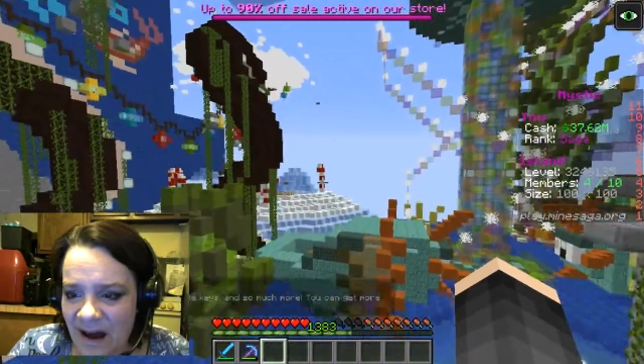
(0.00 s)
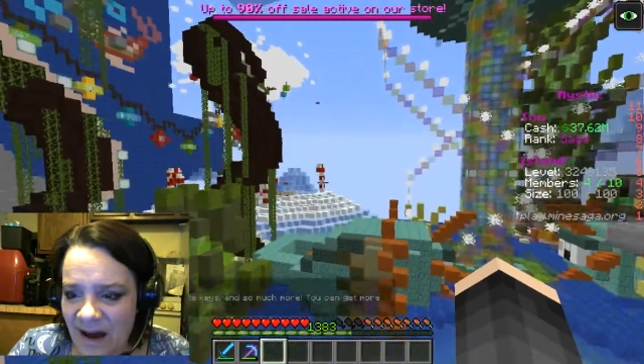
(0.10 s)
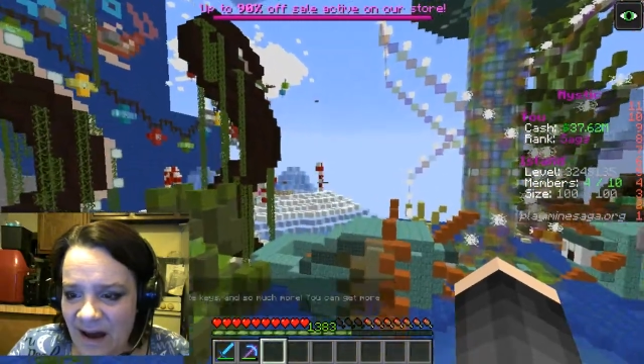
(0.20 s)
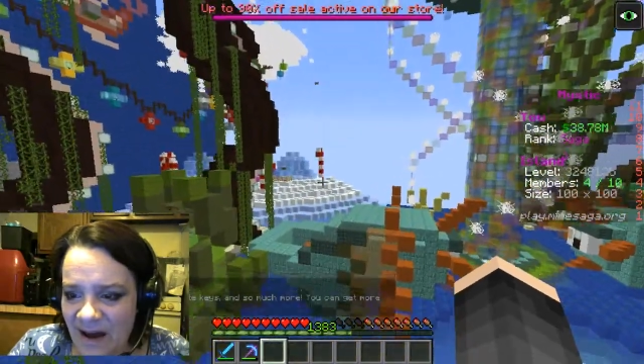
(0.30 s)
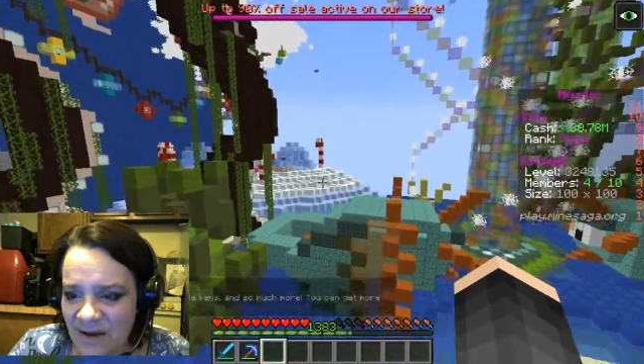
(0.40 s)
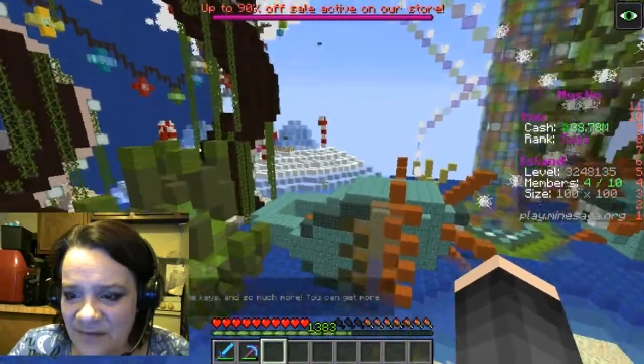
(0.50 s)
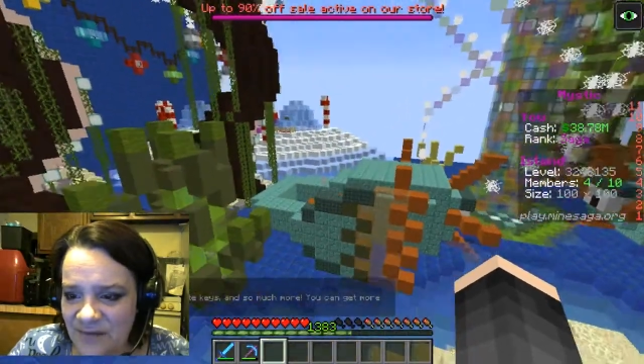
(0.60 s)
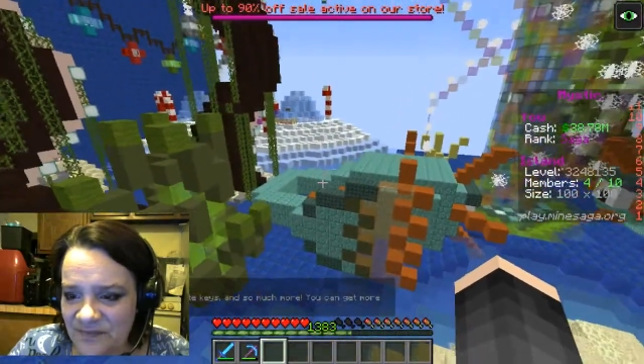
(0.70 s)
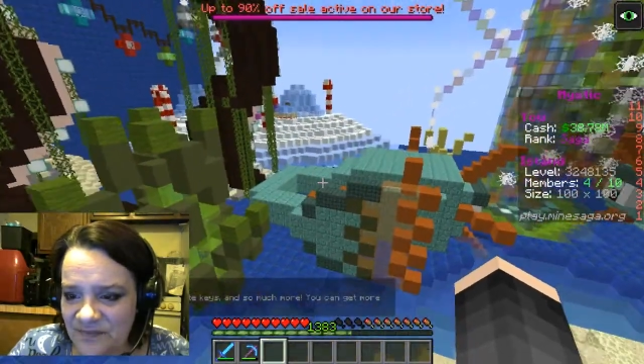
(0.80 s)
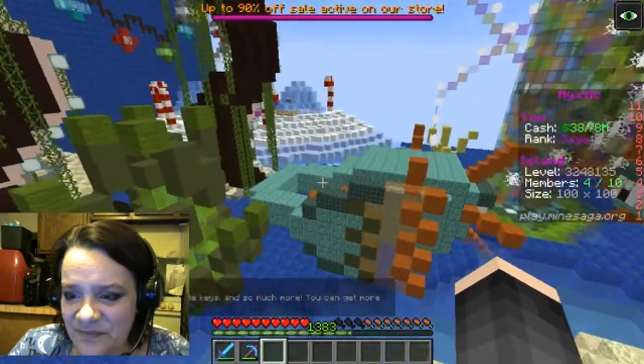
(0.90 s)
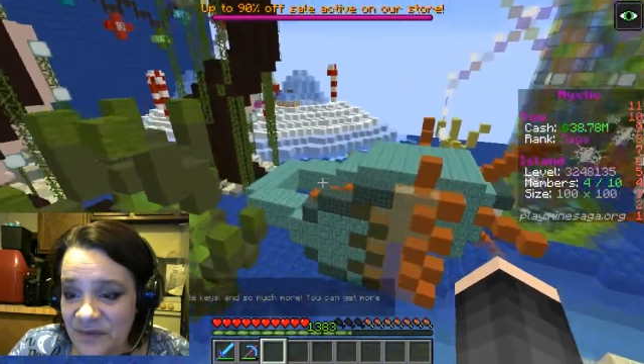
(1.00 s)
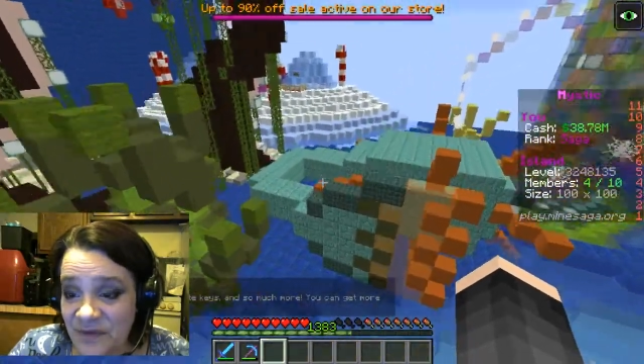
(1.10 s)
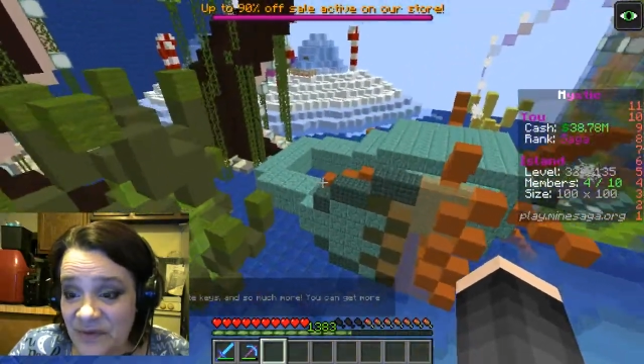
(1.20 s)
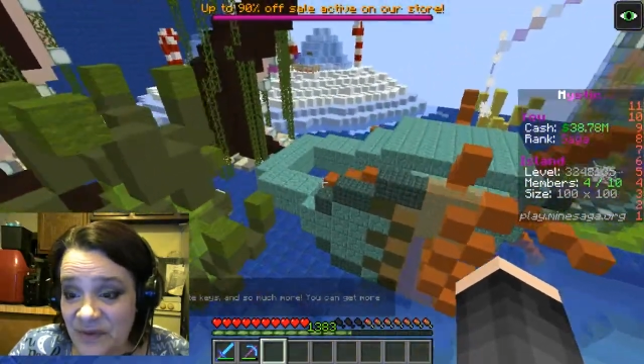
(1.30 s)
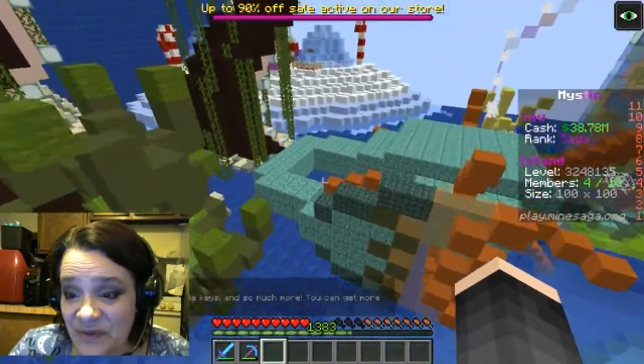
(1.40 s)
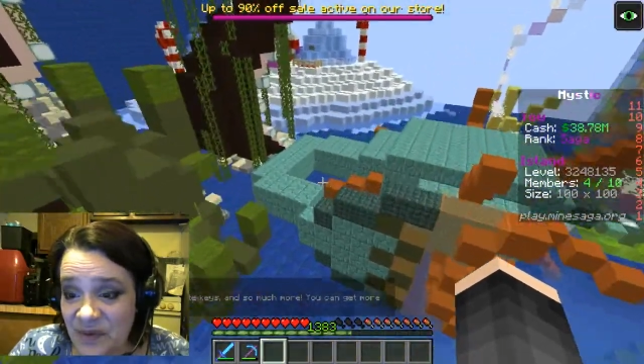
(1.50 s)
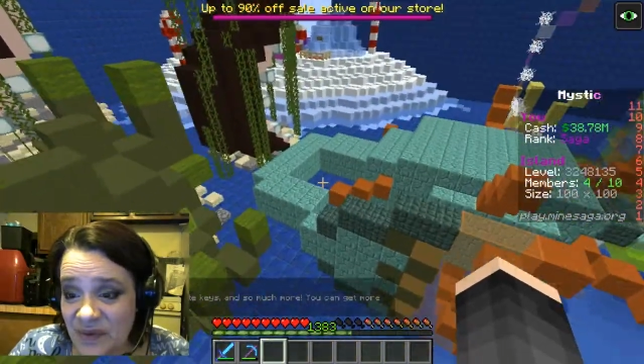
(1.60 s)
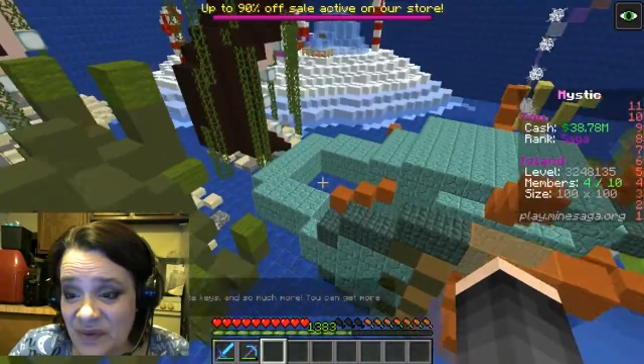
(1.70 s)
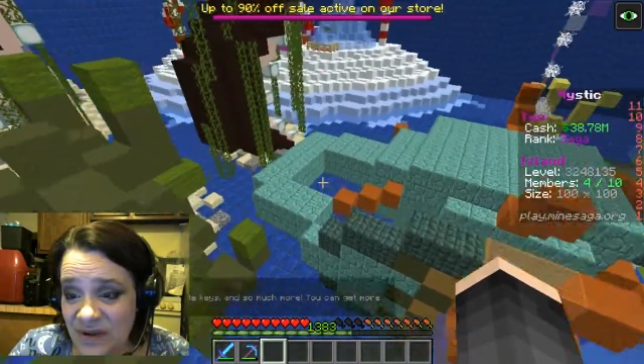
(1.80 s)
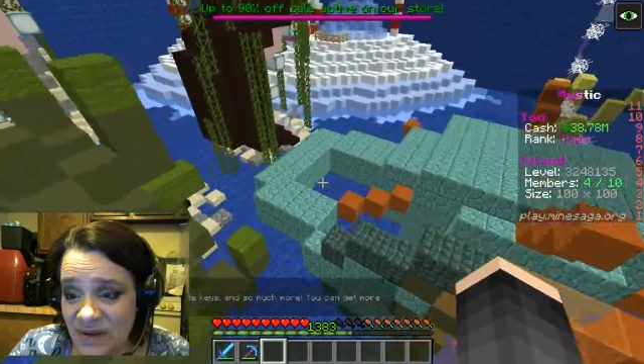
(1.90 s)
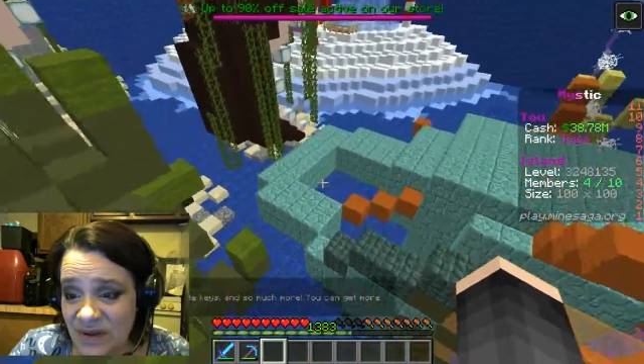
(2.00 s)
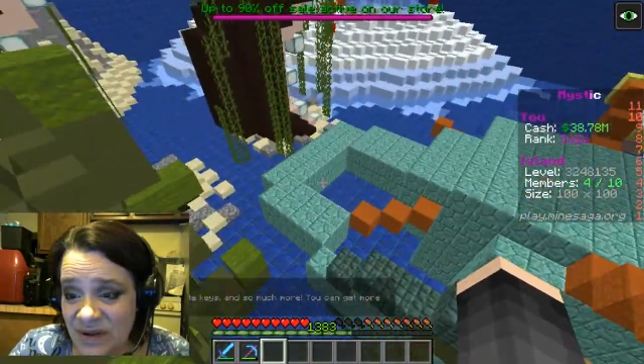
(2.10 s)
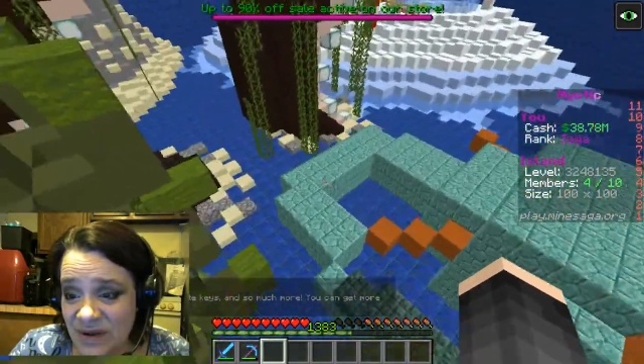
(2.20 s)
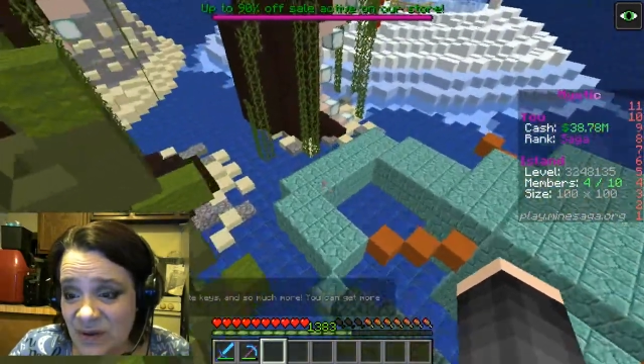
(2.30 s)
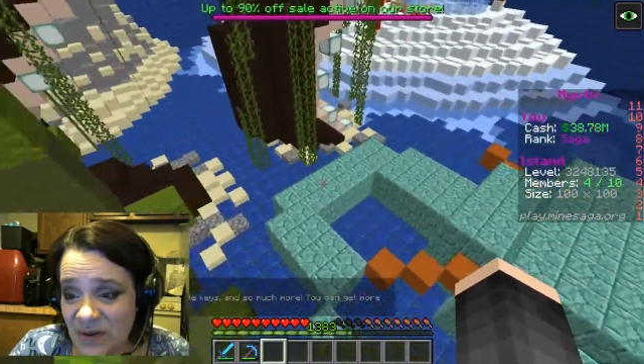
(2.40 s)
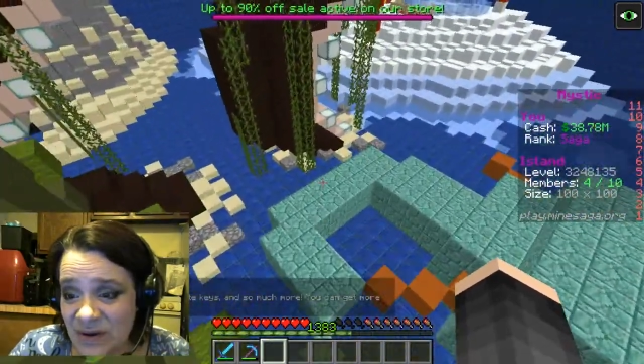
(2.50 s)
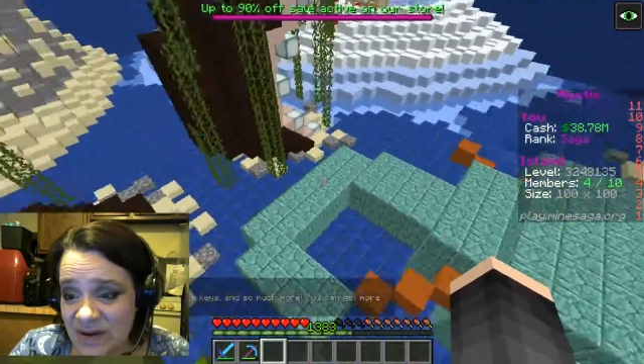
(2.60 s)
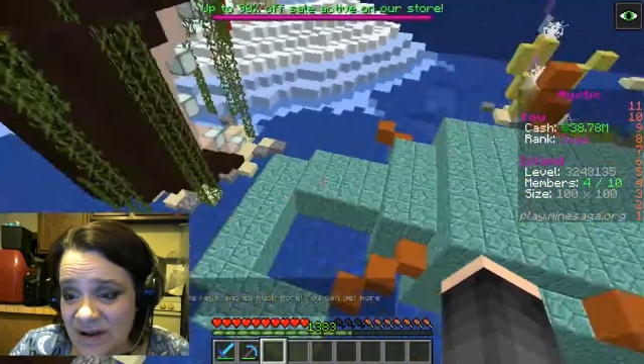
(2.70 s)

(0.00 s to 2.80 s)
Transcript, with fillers: Um, this is really, really cool.